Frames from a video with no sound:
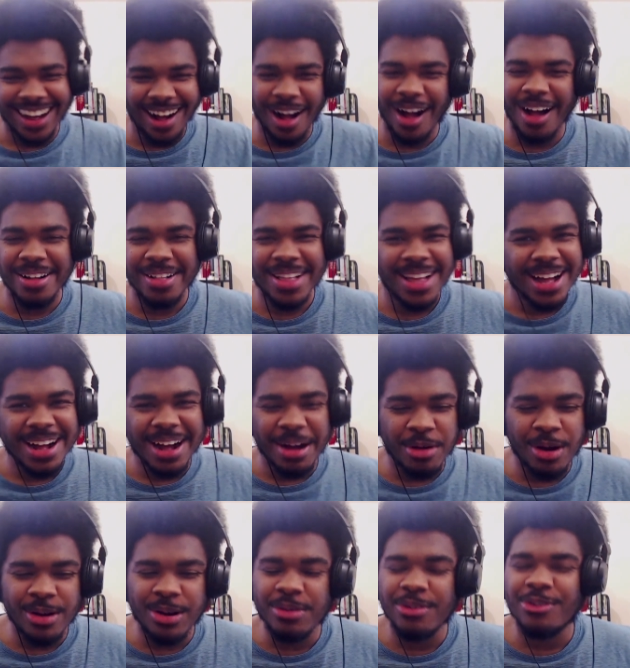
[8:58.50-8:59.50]
I'm
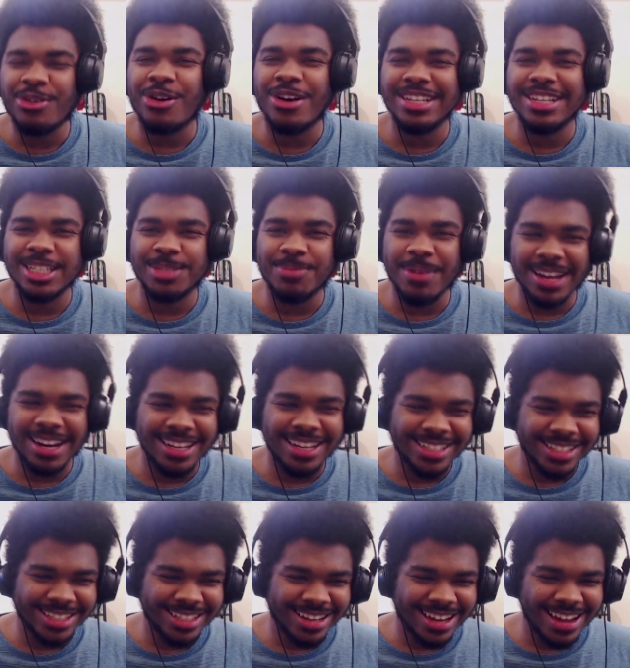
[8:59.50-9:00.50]
coming up with crazy
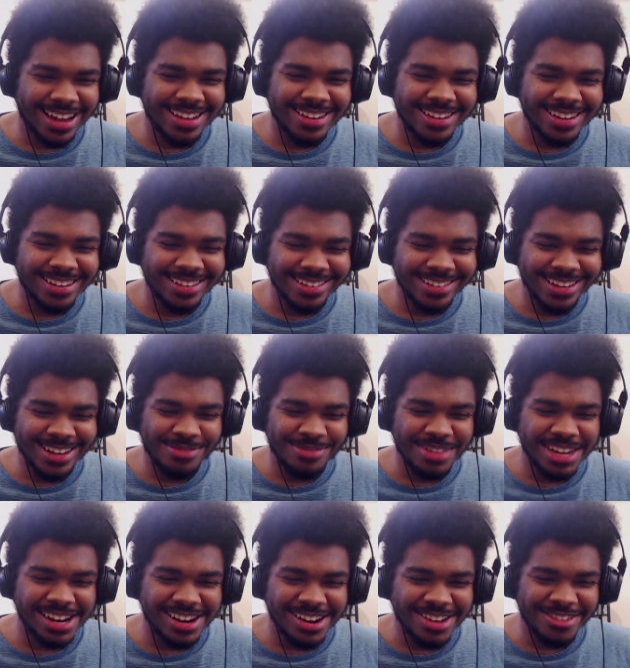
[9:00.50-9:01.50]
speculations, okay? Leave me
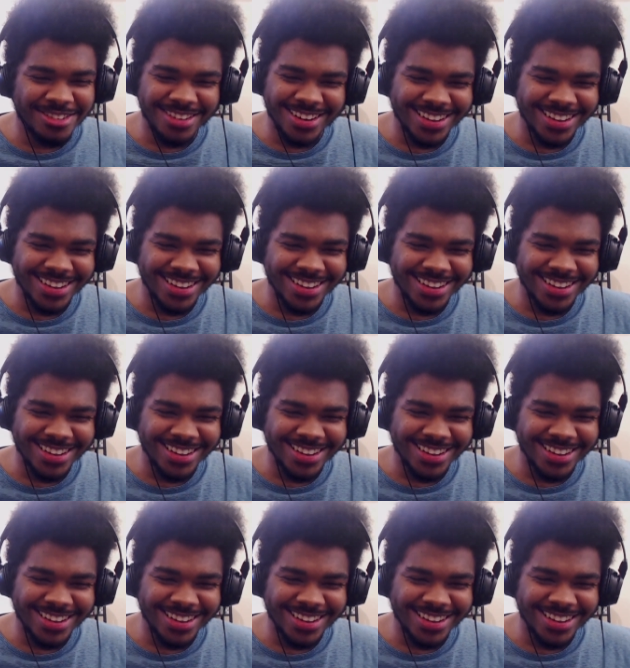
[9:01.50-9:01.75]
alone.